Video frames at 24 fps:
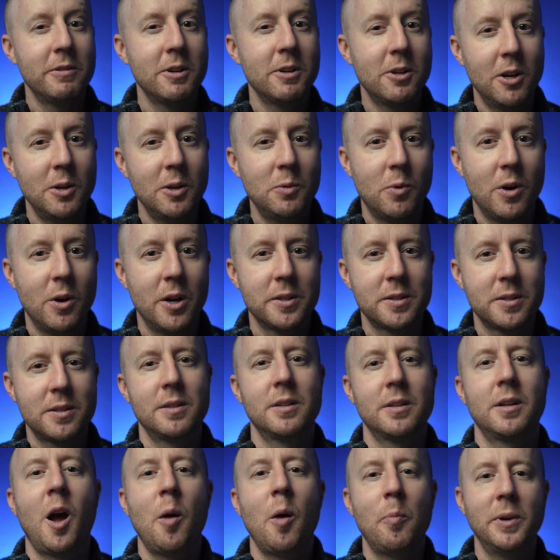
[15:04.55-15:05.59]
the good ones,
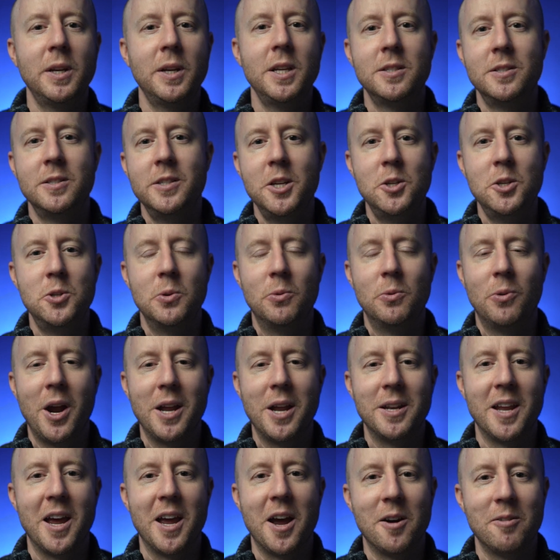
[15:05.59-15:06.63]
companies need you
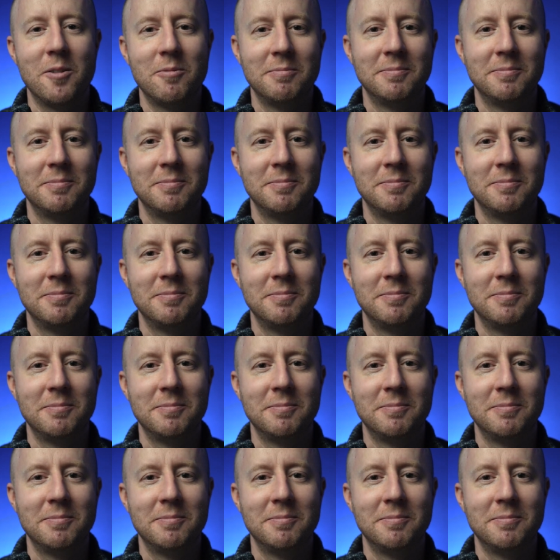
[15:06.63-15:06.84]
right now.